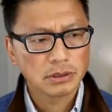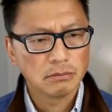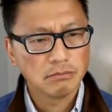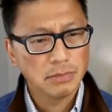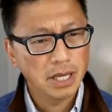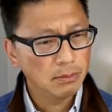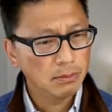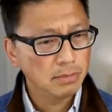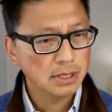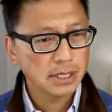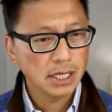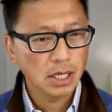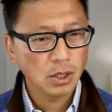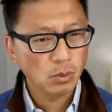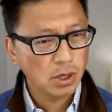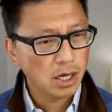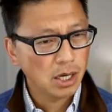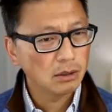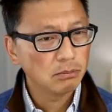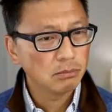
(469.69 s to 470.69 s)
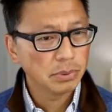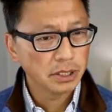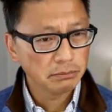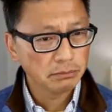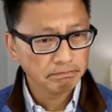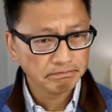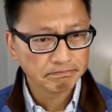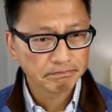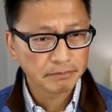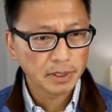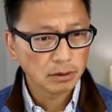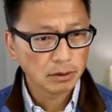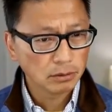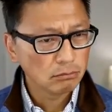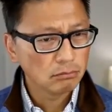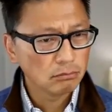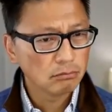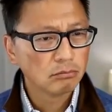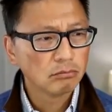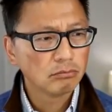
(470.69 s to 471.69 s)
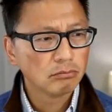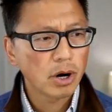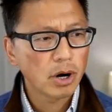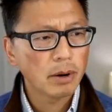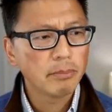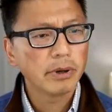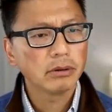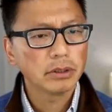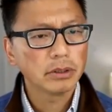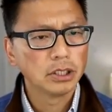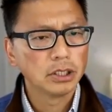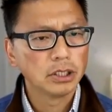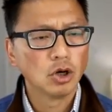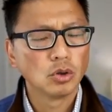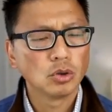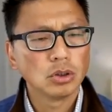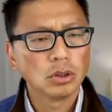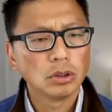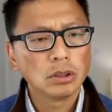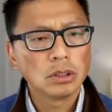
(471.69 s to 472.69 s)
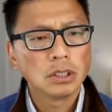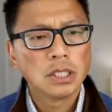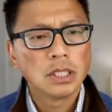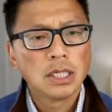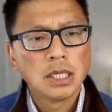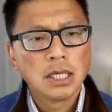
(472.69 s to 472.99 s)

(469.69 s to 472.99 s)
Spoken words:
maybe statewide, but primarily local.